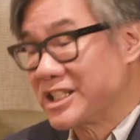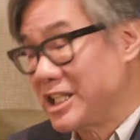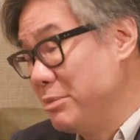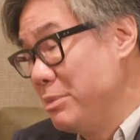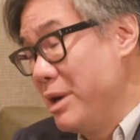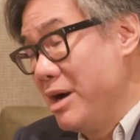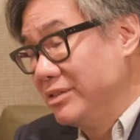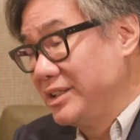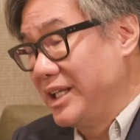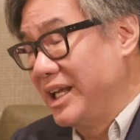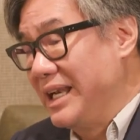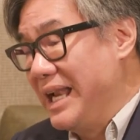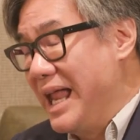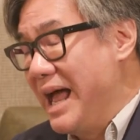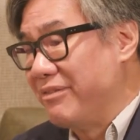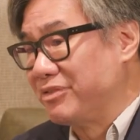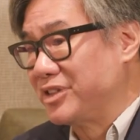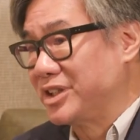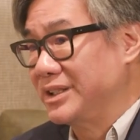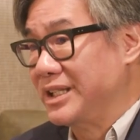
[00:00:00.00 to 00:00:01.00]
somehow the
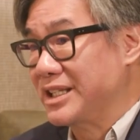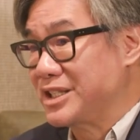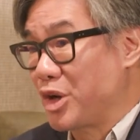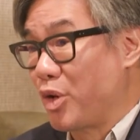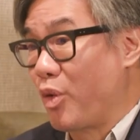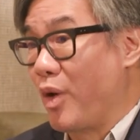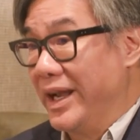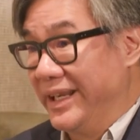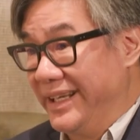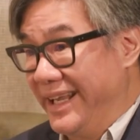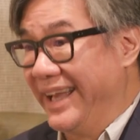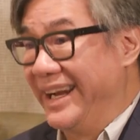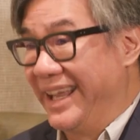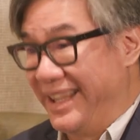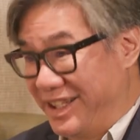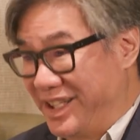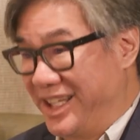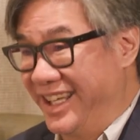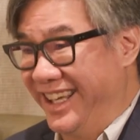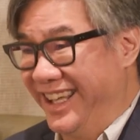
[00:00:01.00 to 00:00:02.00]
left doesn't quite get
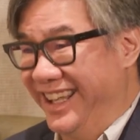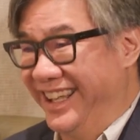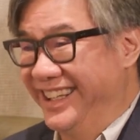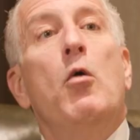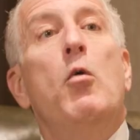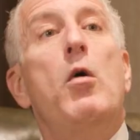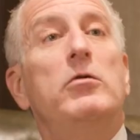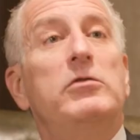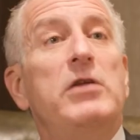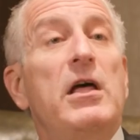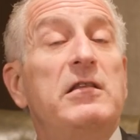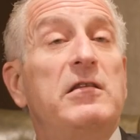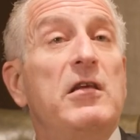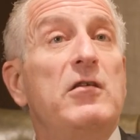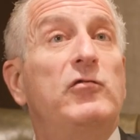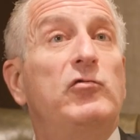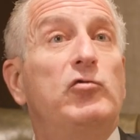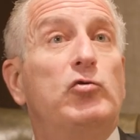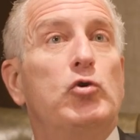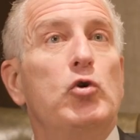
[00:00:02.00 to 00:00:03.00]
it. Well, that
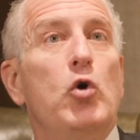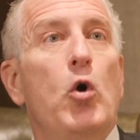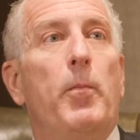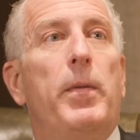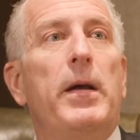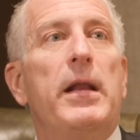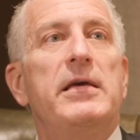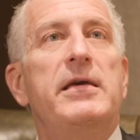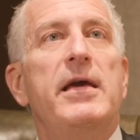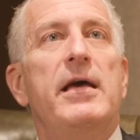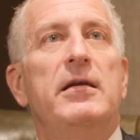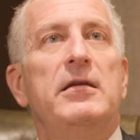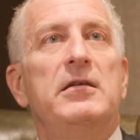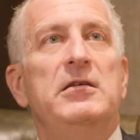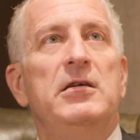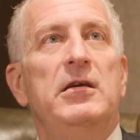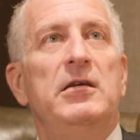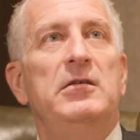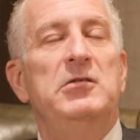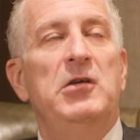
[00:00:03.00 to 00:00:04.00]
is true. But
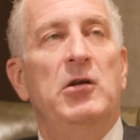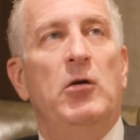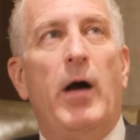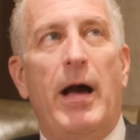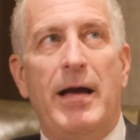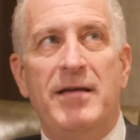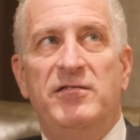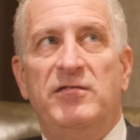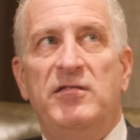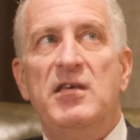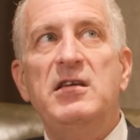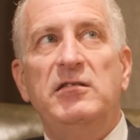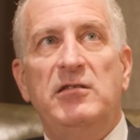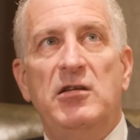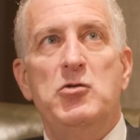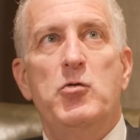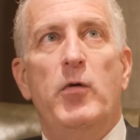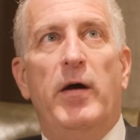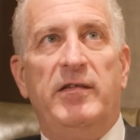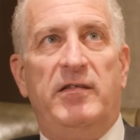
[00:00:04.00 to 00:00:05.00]
again, you know, I think
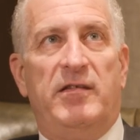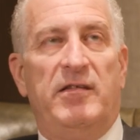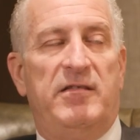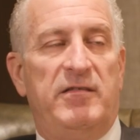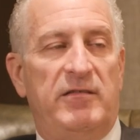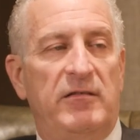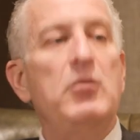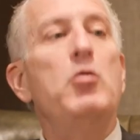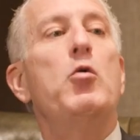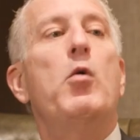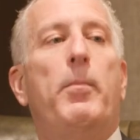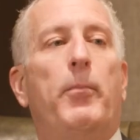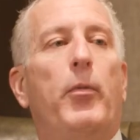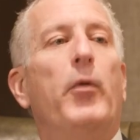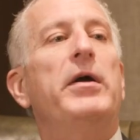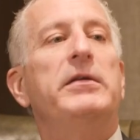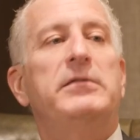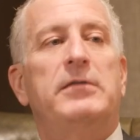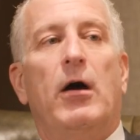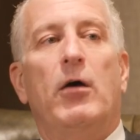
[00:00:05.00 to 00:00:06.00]
the U.S. is still a
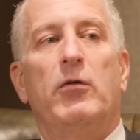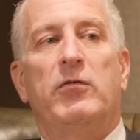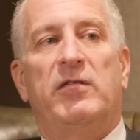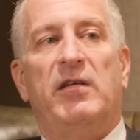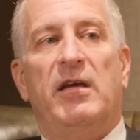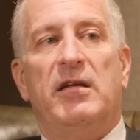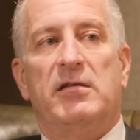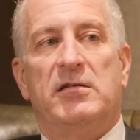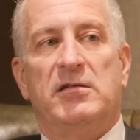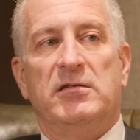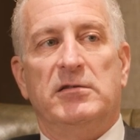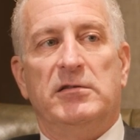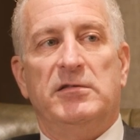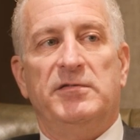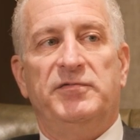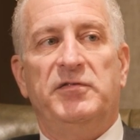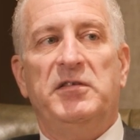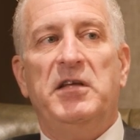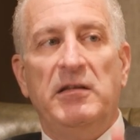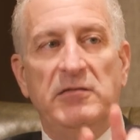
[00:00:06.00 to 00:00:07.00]
point outside the
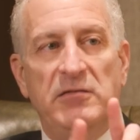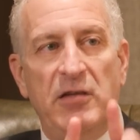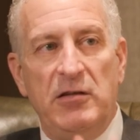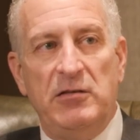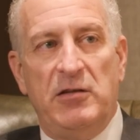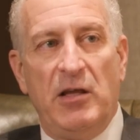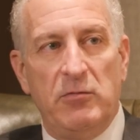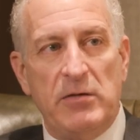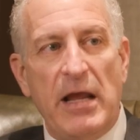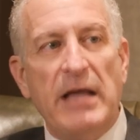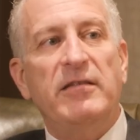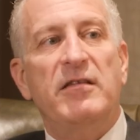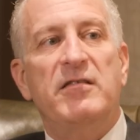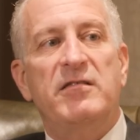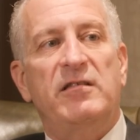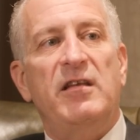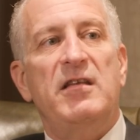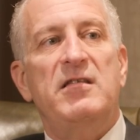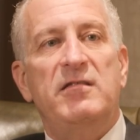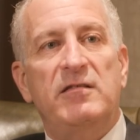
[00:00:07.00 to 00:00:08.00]
curve. The United
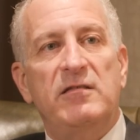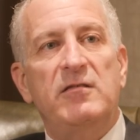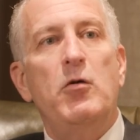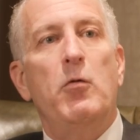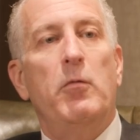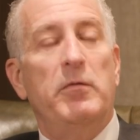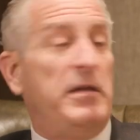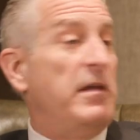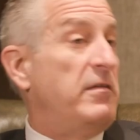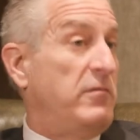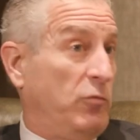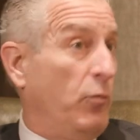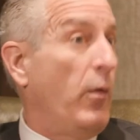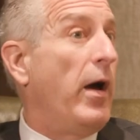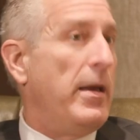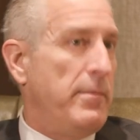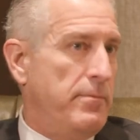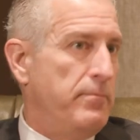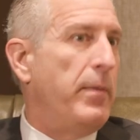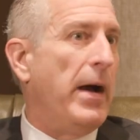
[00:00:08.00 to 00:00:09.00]
States still, that's
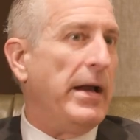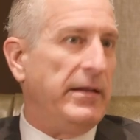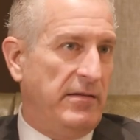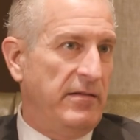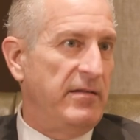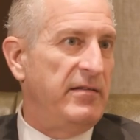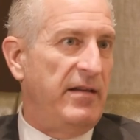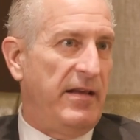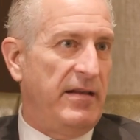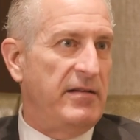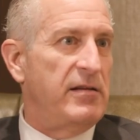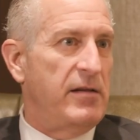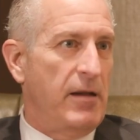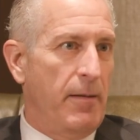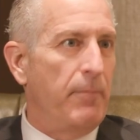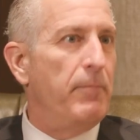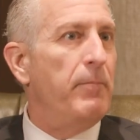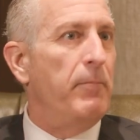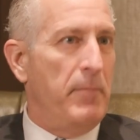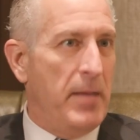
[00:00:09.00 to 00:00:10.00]
why Biden ended
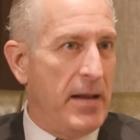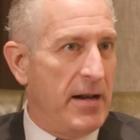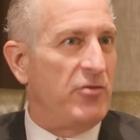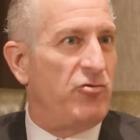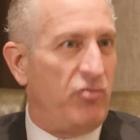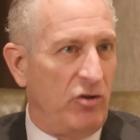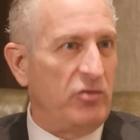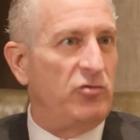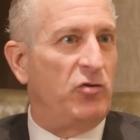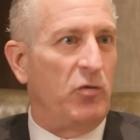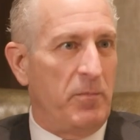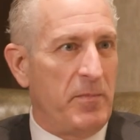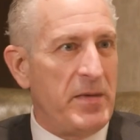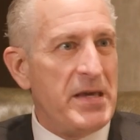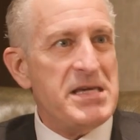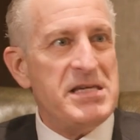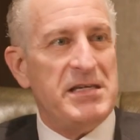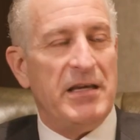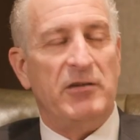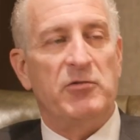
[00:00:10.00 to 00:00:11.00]
up managing to
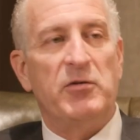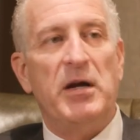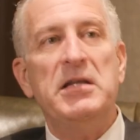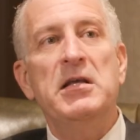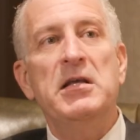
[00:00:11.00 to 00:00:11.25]
make it,